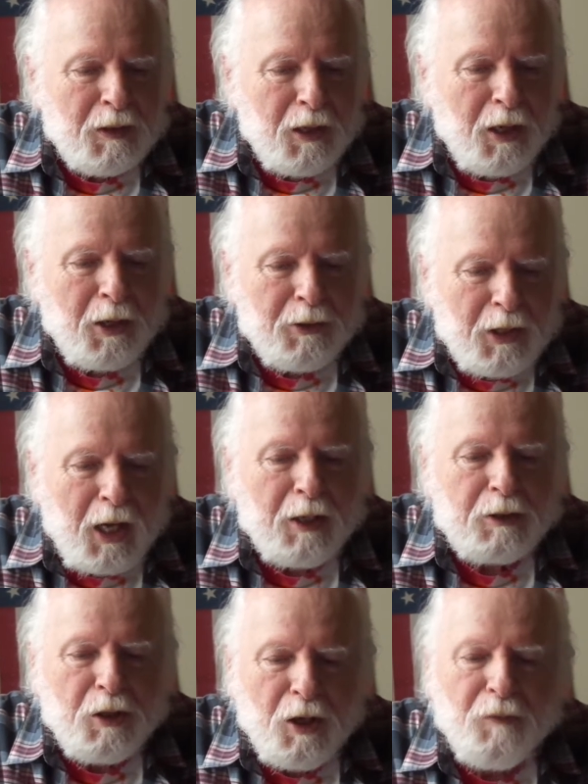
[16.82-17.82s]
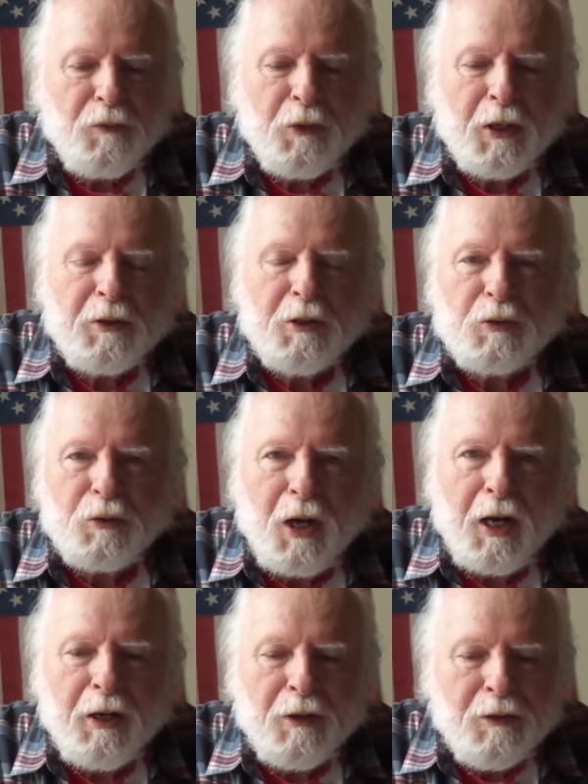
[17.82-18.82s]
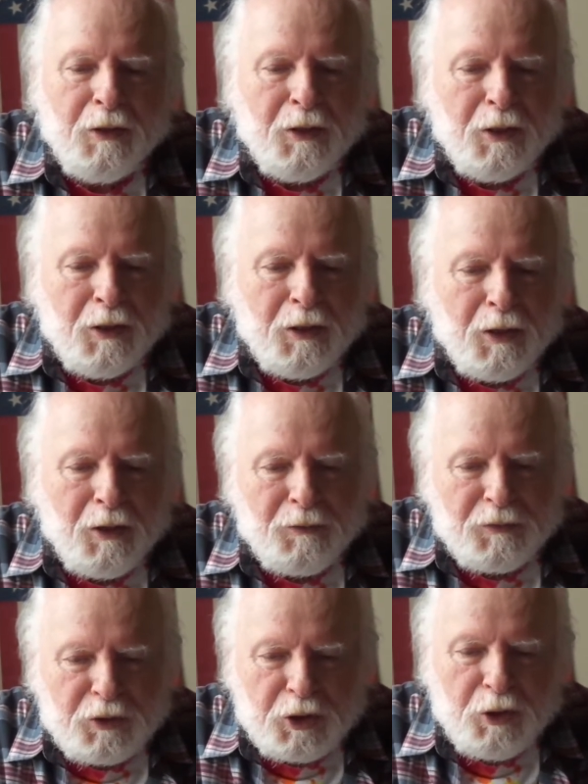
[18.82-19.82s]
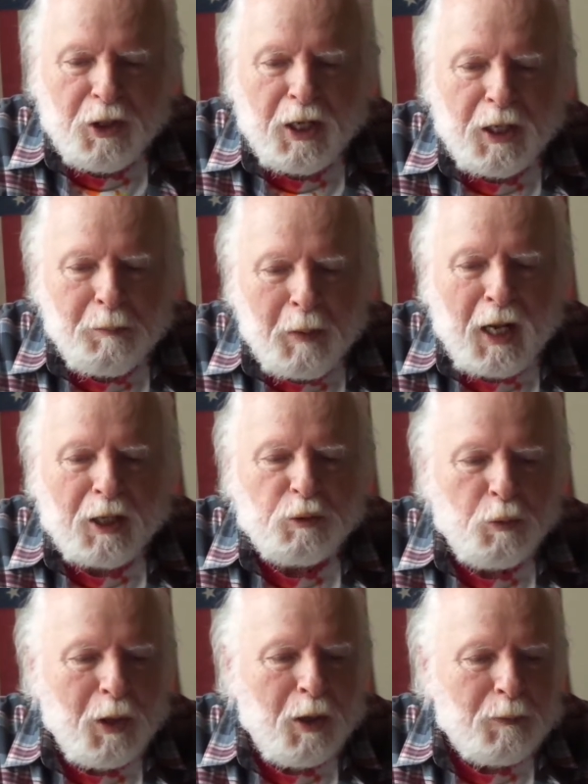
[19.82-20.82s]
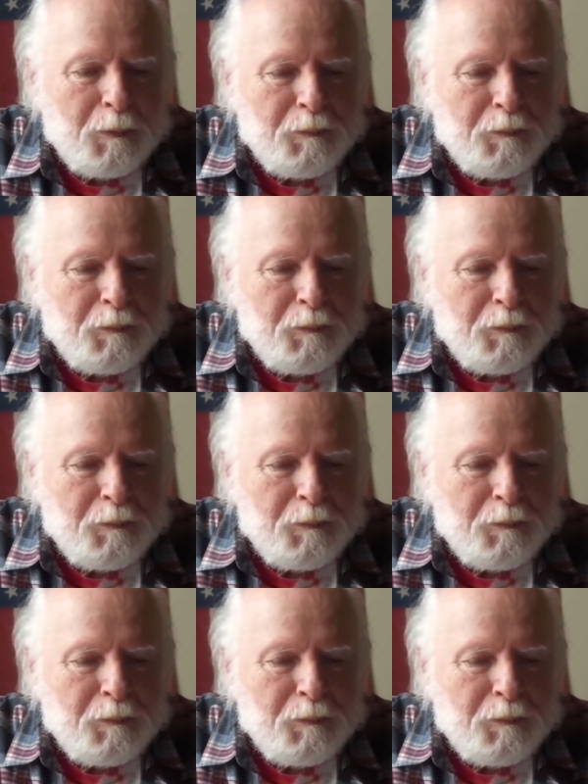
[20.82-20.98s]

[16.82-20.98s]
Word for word: are not covering the trial of Ghislaine Maxwell.